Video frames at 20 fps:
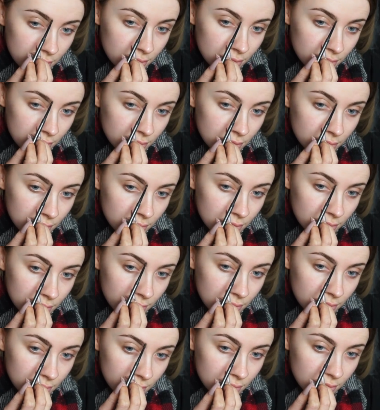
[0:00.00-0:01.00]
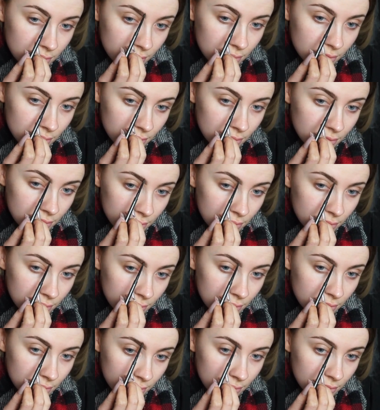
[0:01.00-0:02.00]
and then I will go back
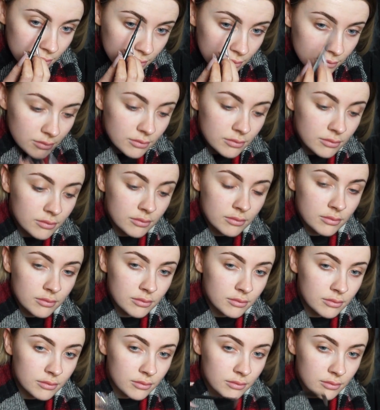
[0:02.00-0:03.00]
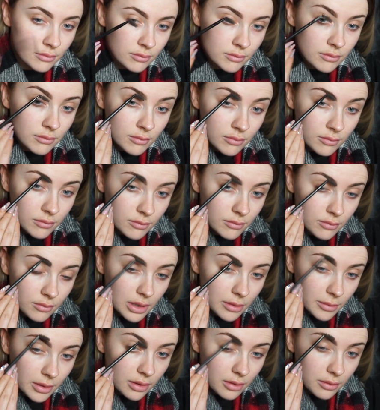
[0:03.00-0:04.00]
and forth with my spoolie just to blend
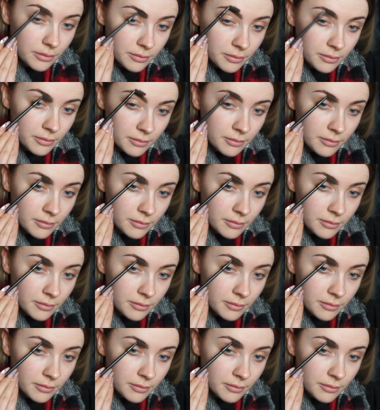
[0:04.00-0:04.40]
it all out.